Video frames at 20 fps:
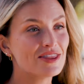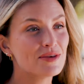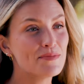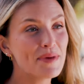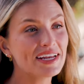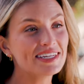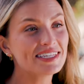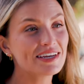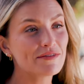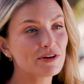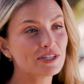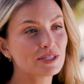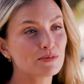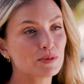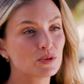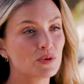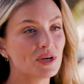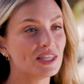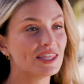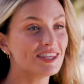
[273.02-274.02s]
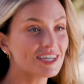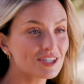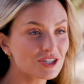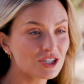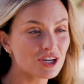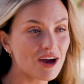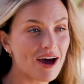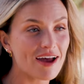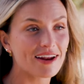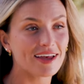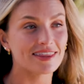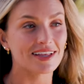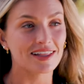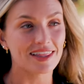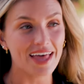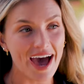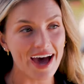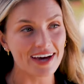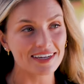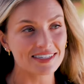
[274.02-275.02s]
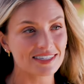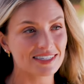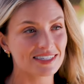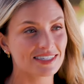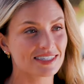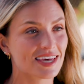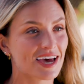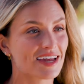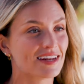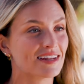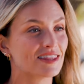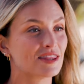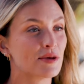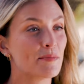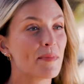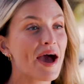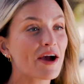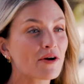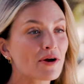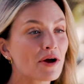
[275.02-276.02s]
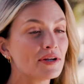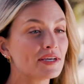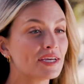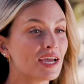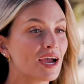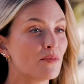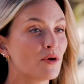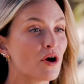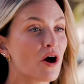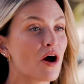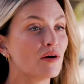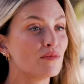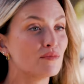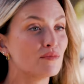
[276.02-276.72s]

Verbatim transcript: The main difference between this shot and the last is that the background and camera are